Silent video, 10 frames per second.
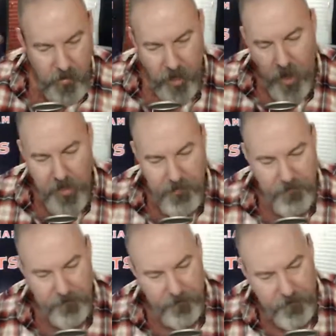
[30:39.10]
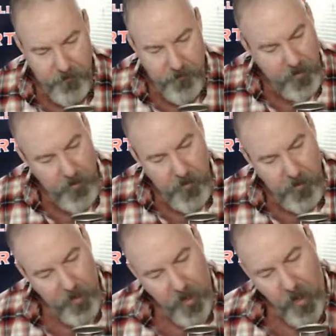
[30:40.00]
All right.
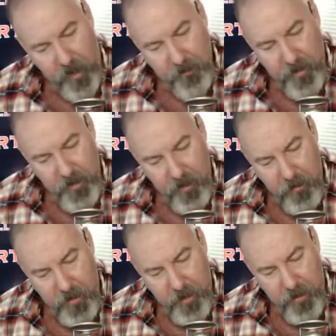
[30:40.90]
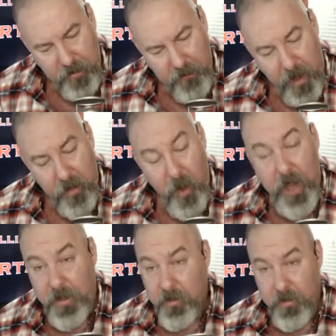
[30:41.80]
All I'm going to do here is, by the
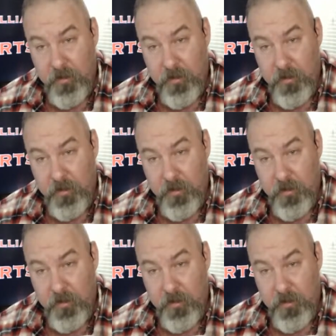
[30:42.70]
way,